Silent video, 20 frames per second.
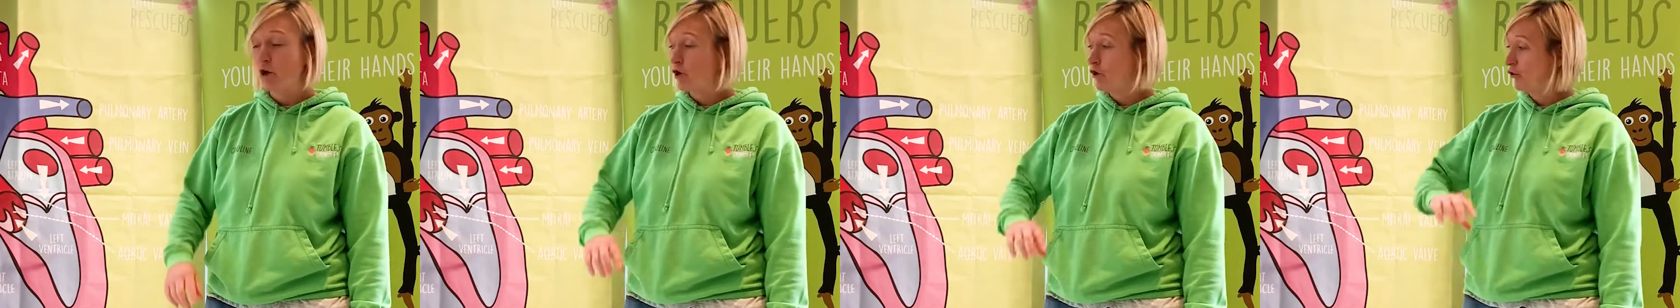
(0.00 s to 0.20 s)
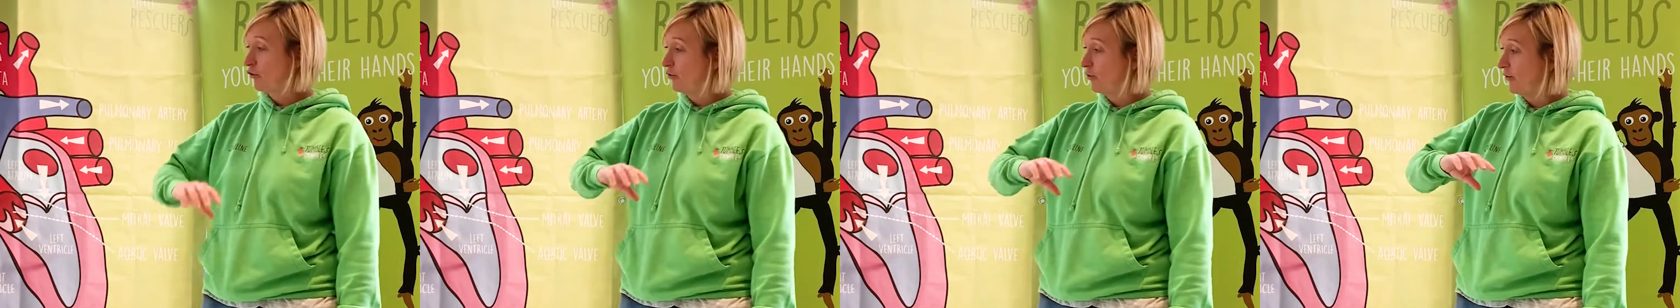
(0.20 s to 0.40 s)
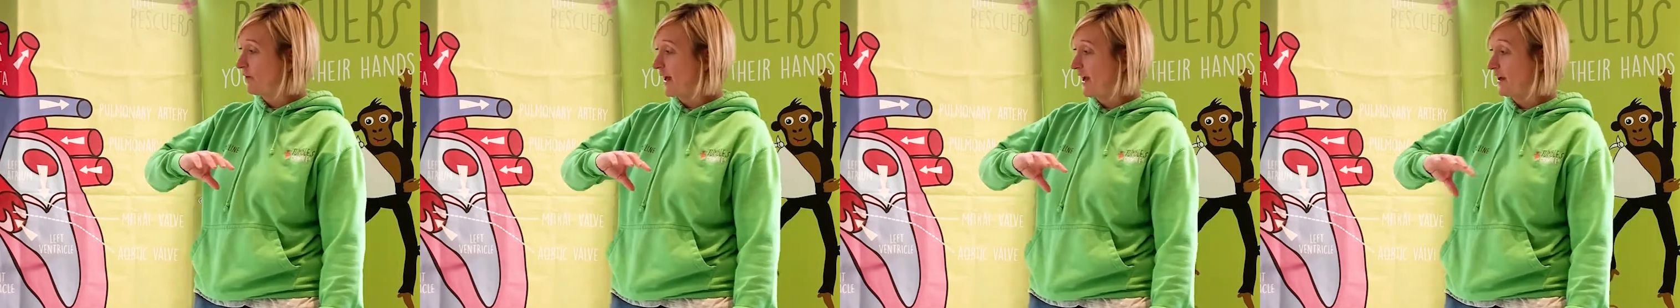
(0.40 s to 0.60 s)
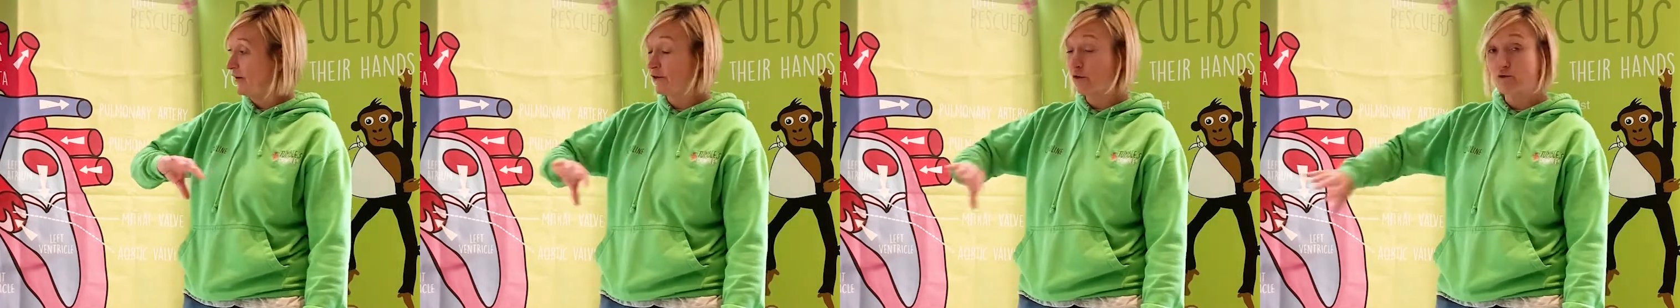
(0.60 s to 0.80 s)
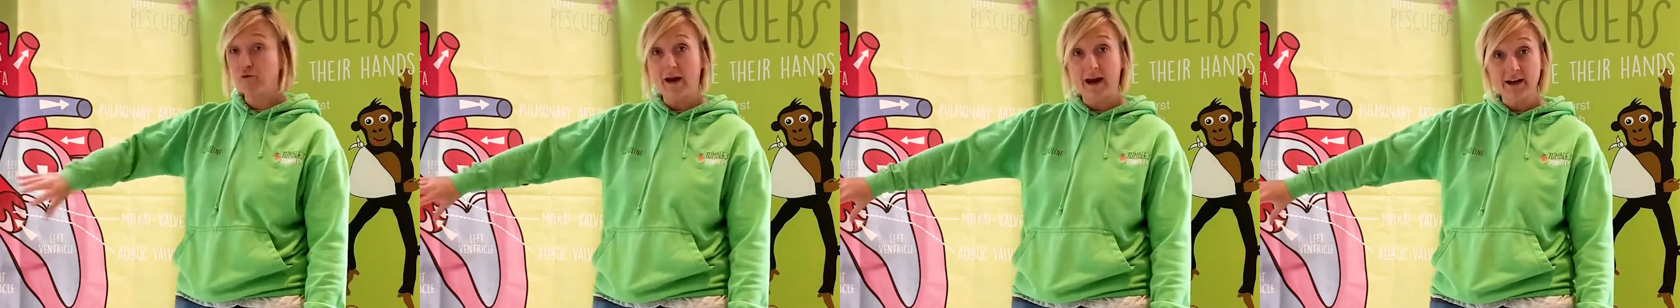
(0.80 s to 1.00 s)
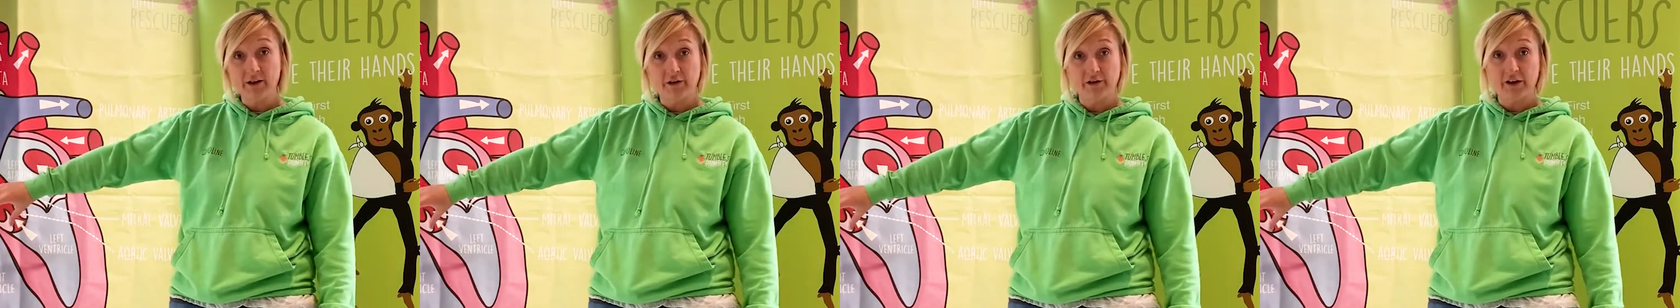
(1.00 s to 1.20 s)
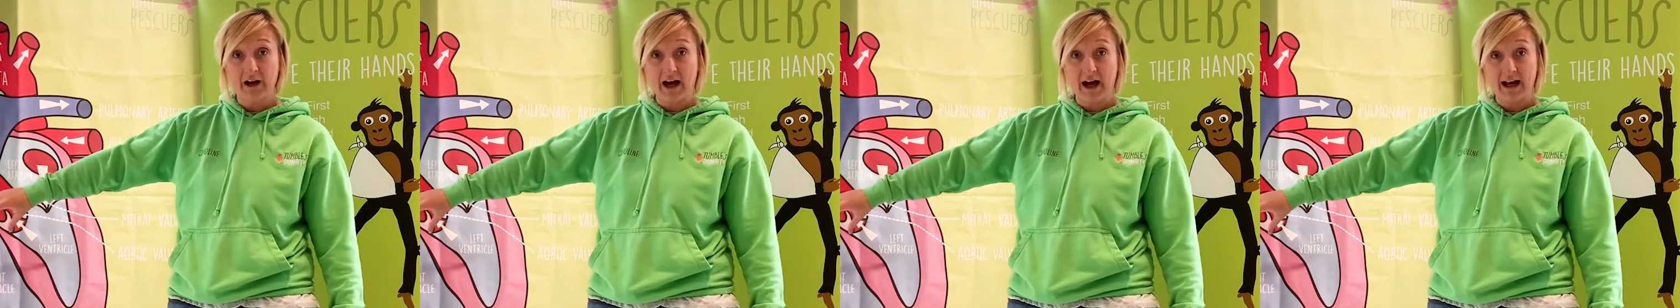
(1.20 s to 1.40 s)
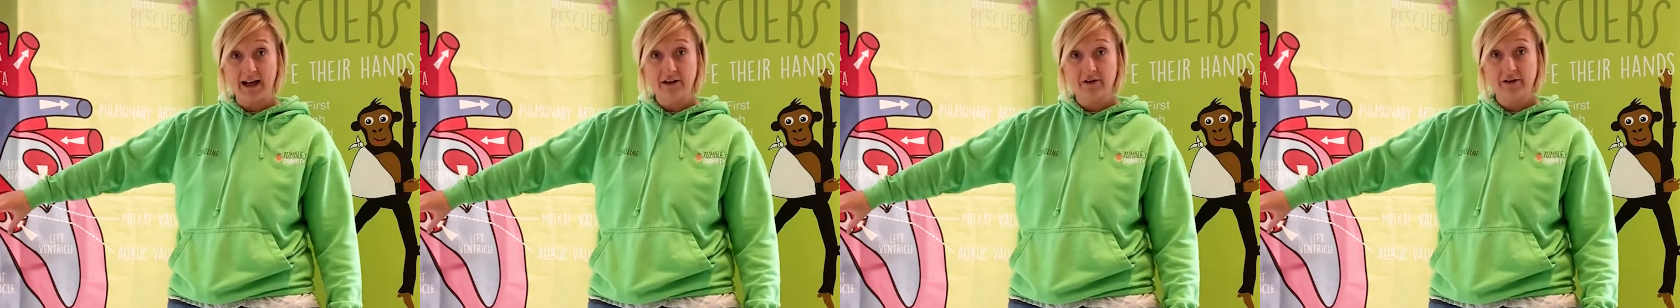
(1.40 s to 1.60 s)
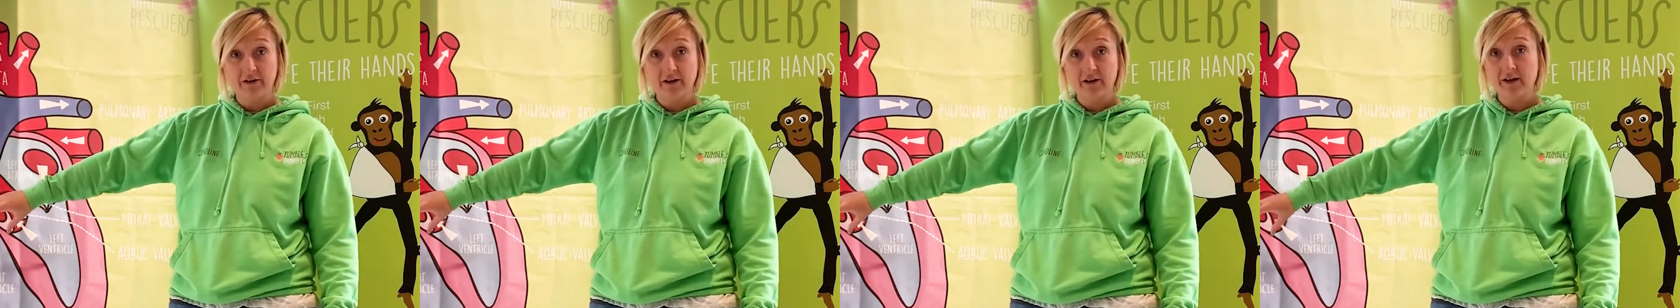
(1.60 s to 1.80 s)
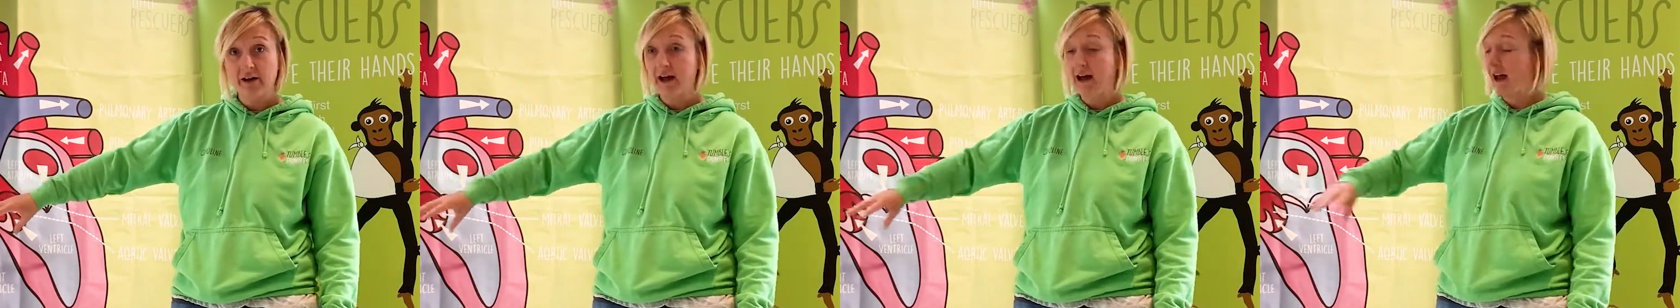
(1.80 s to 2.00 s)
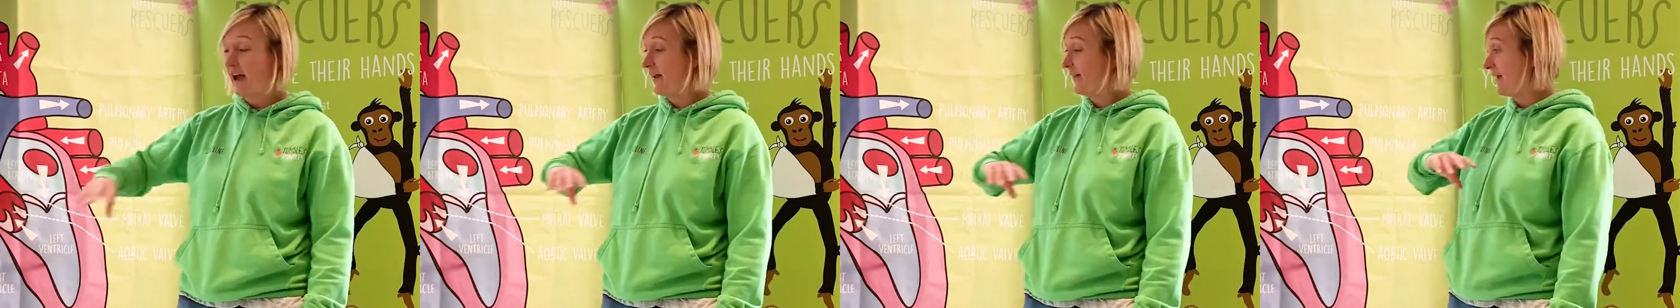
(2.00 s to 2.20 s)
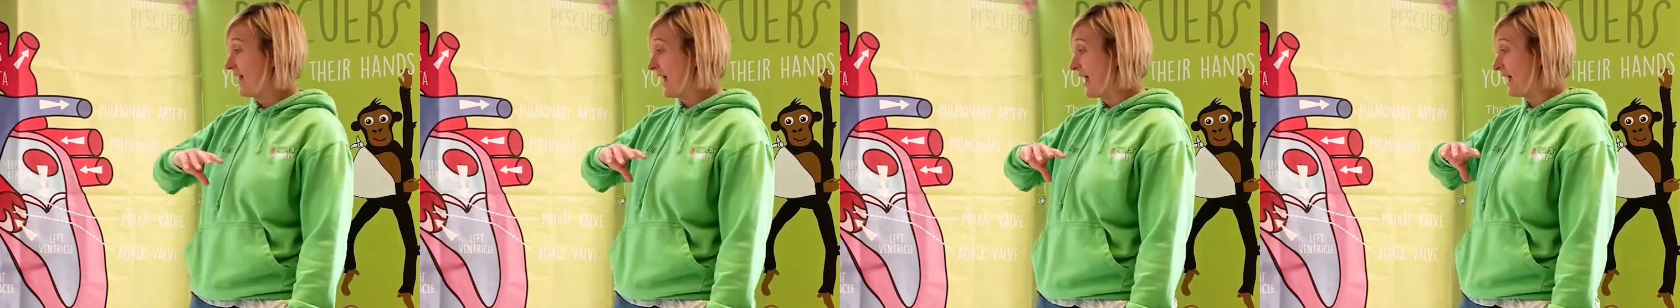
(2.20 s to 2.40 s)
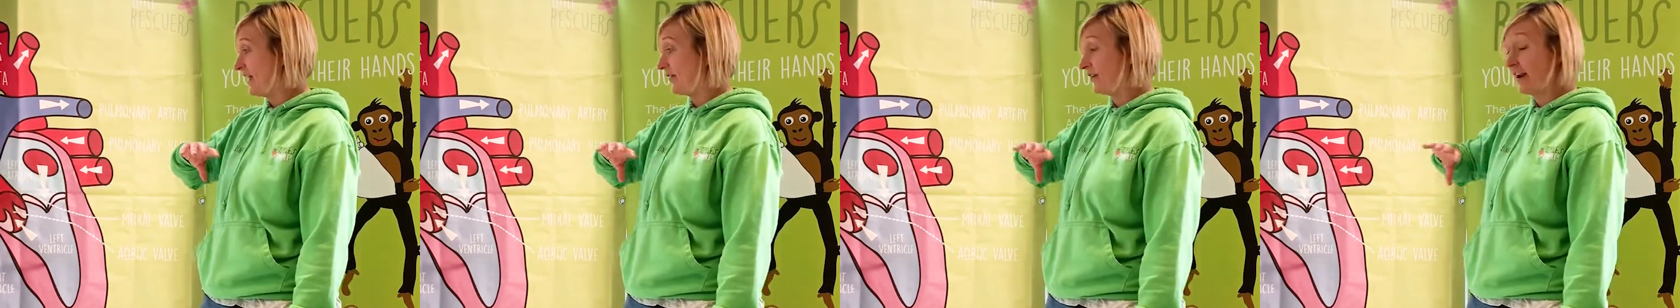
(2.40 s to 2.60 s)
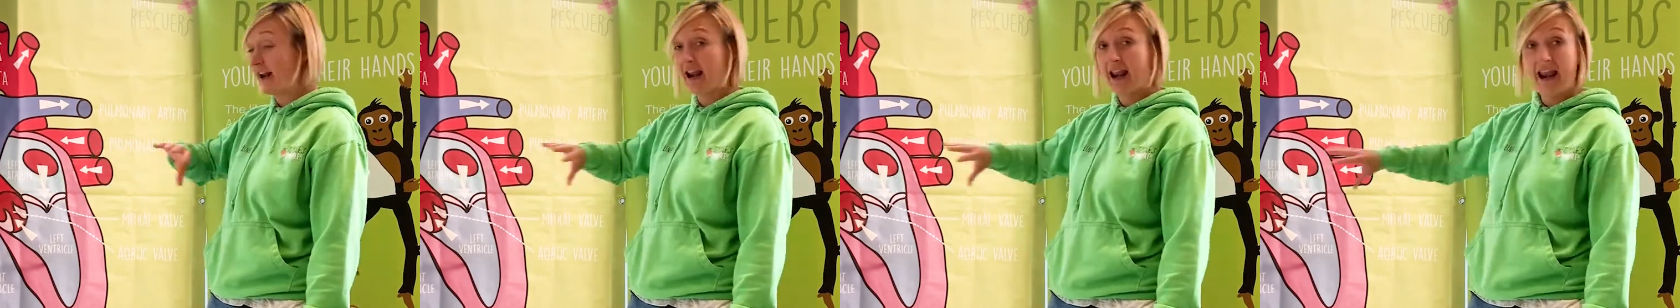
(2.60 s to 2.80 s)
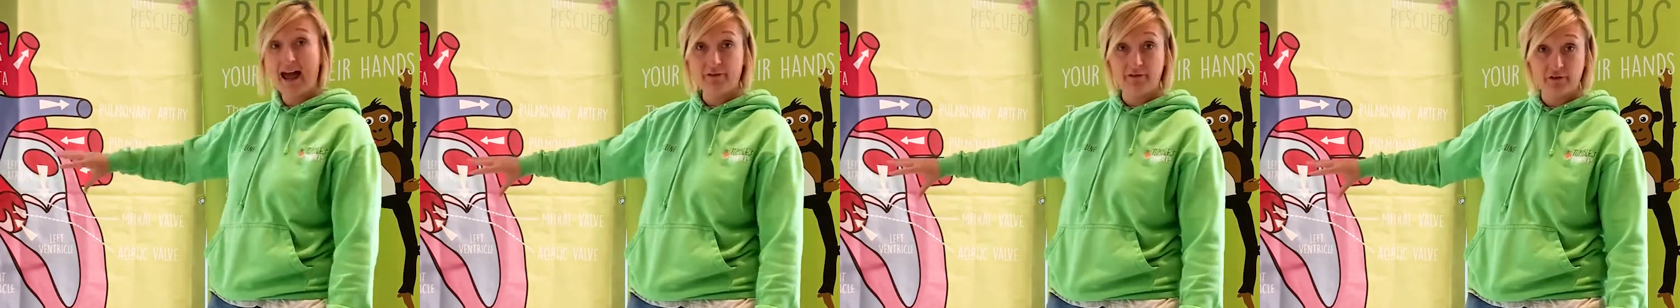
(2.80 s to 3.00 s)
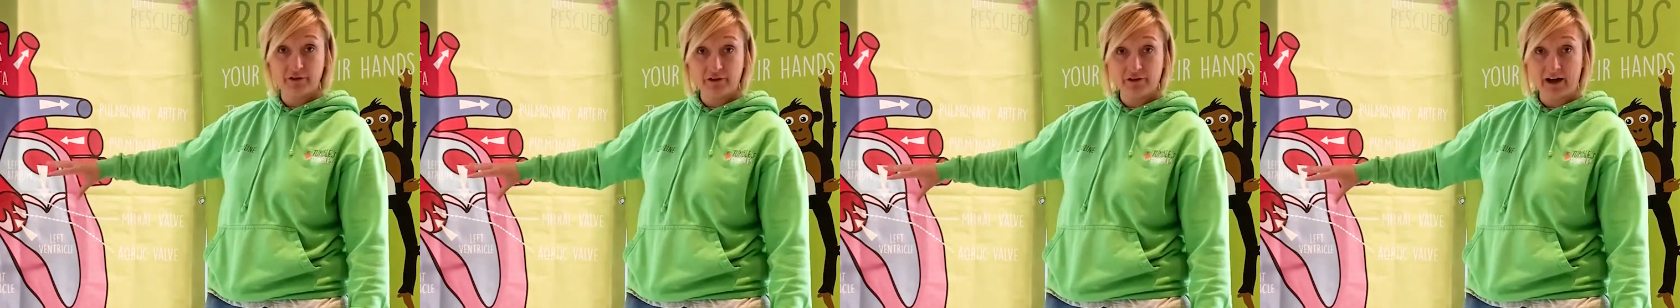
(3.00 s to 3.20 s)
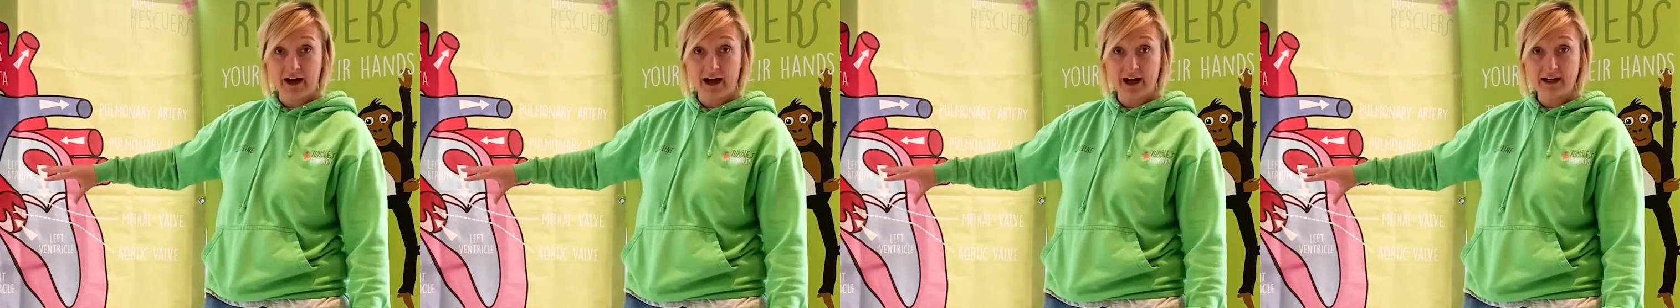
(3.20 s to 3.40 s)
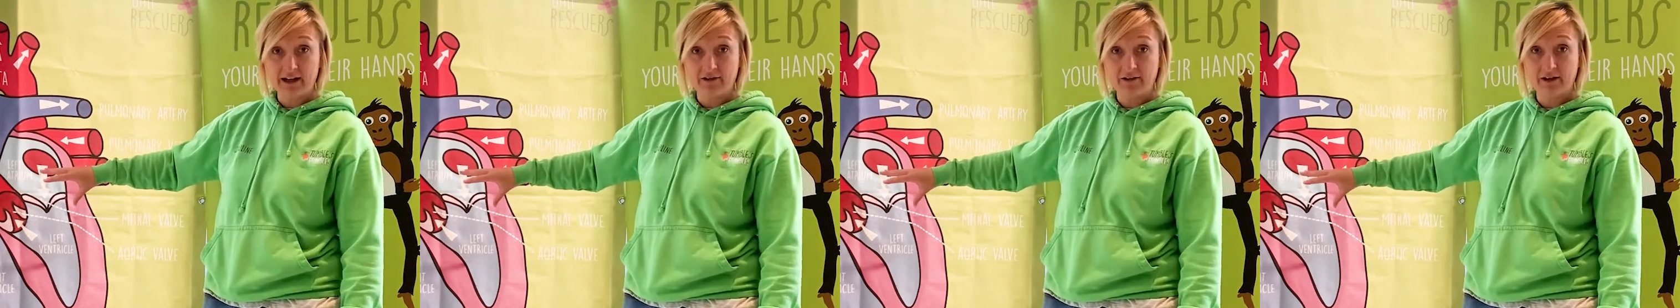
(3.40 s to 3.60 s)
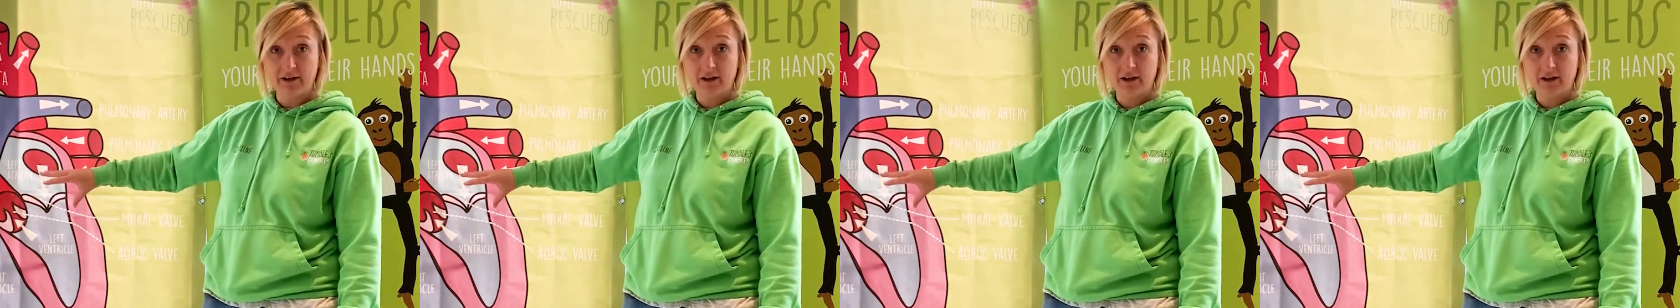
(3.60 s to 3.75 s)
So there is a right side and there is a left side,